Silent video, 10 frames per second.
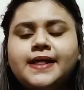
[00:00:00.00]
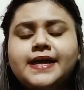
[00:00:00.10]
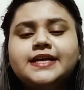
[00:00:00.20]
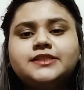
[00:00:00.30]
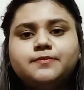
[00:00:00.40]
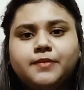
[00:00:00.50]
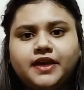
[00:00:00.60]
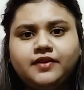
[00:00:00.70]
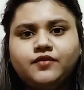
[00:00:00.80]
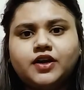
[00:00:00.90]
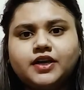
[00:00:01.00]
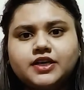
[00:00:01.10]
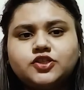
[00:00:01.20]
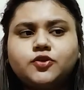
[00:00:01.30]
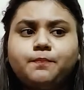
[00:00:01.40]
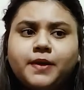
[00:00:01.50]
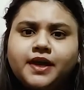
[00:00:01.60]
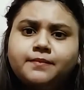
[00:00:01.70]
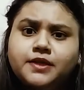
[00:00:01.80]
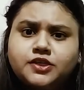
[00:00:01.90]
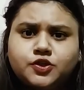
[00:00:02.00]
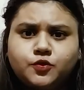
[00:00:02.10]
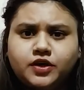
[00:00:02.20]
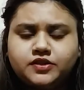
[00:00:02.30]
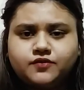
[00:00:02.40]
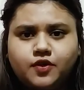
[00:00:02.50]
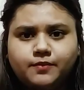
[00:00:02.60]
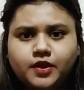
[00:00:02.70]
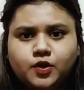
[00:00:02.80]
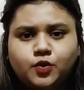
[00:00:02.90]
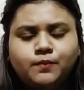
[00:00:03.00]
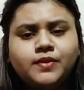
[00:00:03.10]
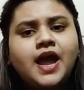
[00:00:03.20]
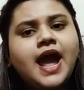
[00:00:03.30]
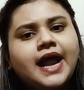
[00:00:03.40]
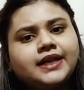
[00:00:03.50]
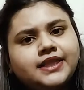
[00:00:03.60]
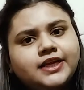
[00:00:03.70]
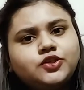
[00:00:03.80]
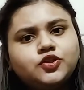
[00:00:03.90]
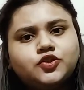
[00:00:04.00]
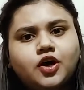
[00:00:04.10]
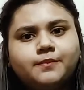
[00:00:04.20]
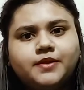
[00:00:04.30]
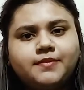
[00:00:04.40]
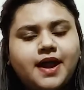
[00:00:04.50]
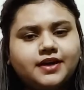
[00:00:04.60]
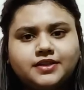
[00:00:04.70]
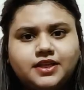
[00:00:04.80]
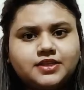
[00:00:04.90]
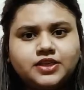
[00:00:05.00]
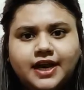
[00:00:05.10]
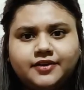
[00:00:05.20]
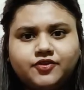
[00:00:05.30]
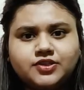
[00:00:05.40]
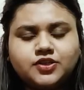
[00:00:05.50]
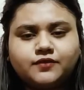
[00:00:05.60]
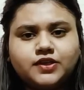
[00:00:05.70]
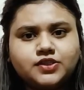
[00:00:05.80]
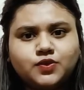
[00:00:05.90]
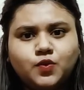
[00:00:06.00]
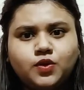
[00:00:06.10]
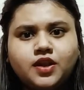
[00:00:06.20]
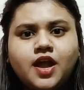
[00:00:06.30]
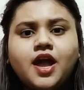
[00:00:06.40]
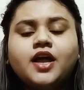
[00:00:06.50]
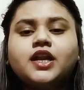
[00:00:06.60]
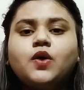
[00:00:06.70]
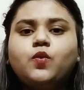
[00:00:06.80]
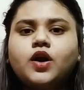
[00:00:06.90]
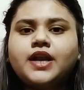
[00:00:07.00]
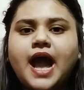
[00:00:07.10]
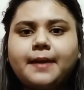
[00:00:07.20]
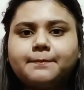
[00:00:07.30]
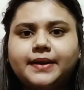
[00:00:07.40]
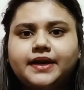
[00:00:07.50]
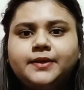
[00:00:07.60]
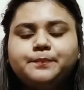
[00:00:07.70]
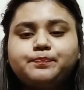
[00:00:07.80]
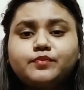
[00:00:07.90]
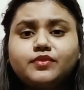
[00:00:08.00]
His main work is to pick up the students from their home and then to drop them at the entrance of the school. Now what happened?